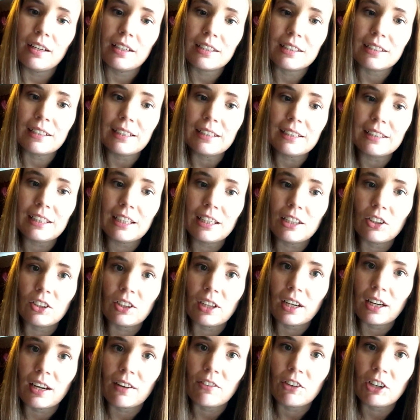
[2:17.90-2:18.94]
it's nice to hear
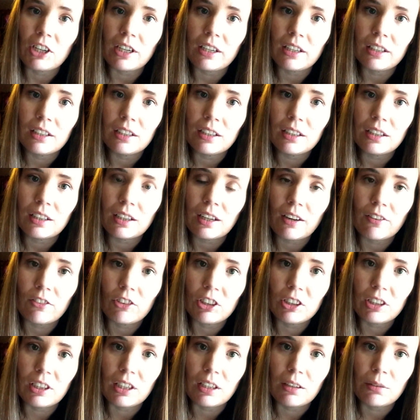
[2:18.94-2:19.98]
that every
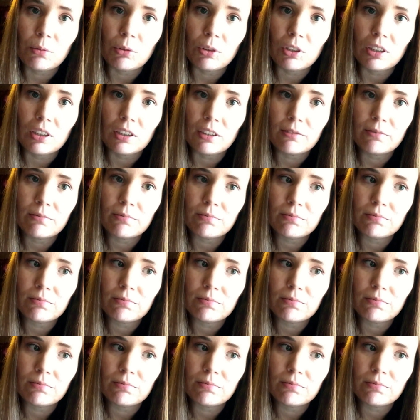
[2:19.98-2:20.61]
every day when